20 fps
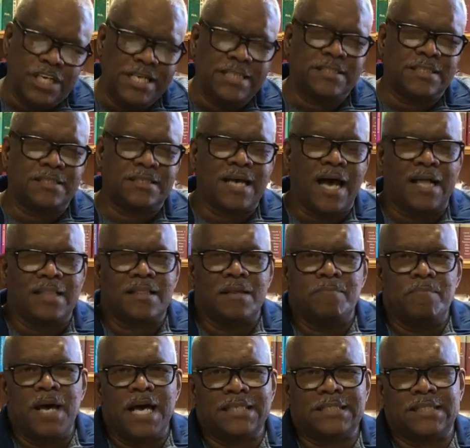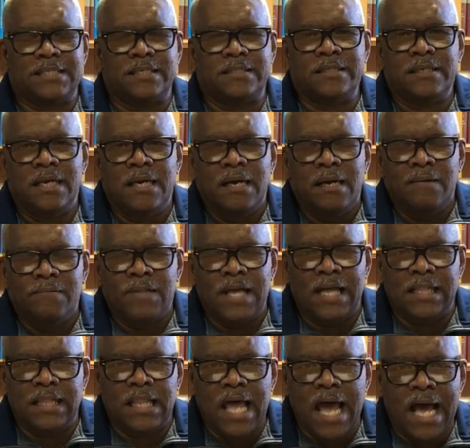got the message that
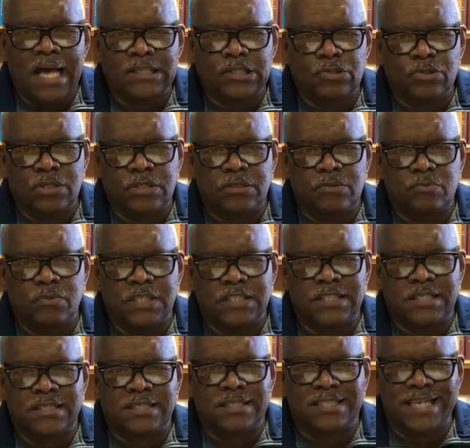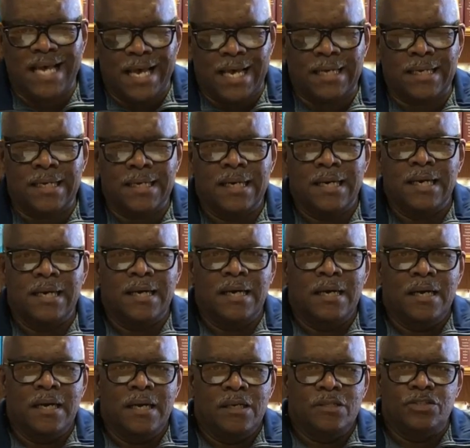Lazarus was sick,
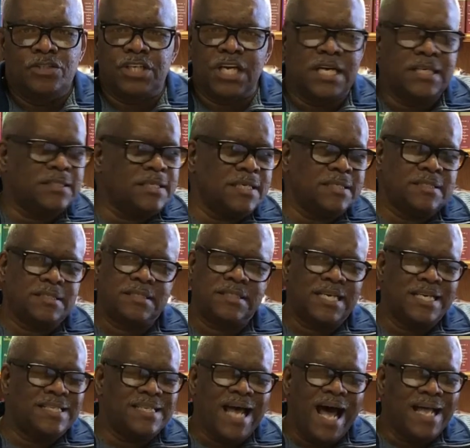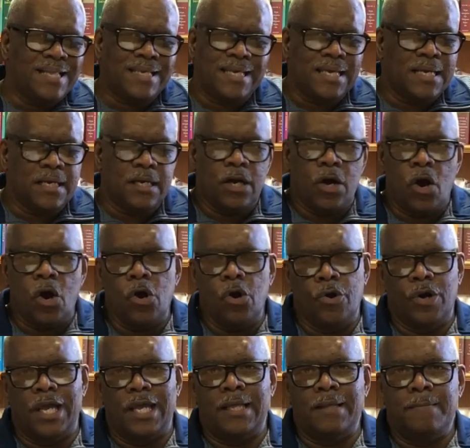Jesus did not get in a hurry.
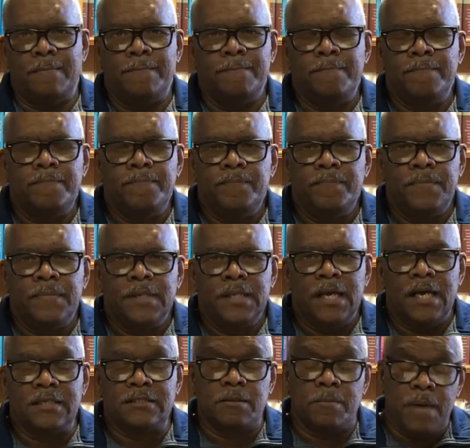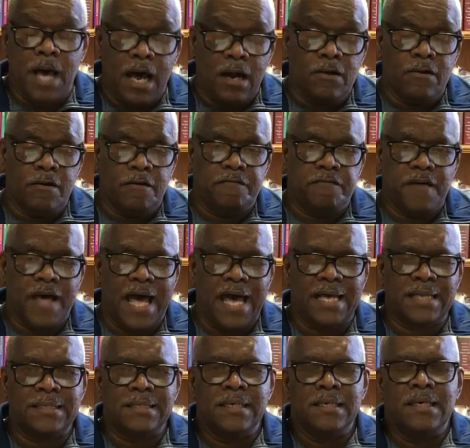As a matter of fact,
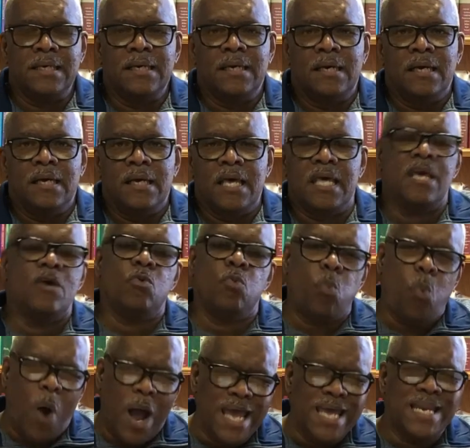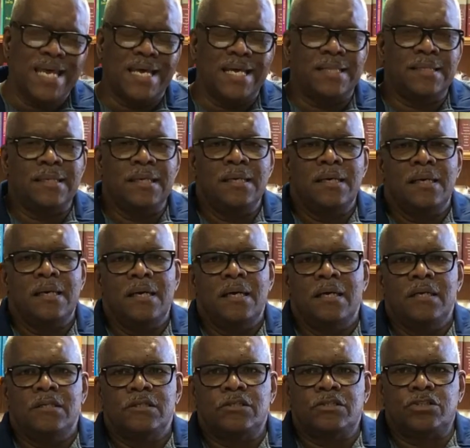he waited
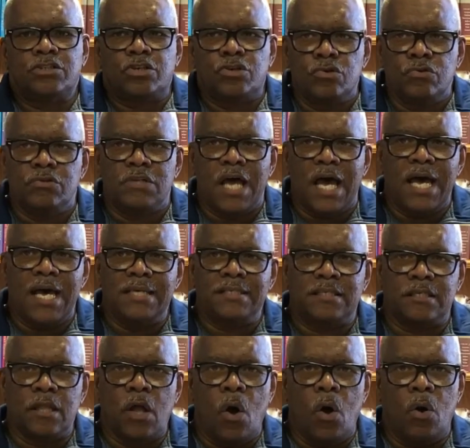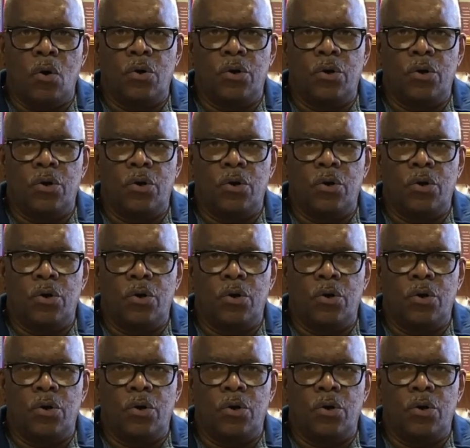2 days longer.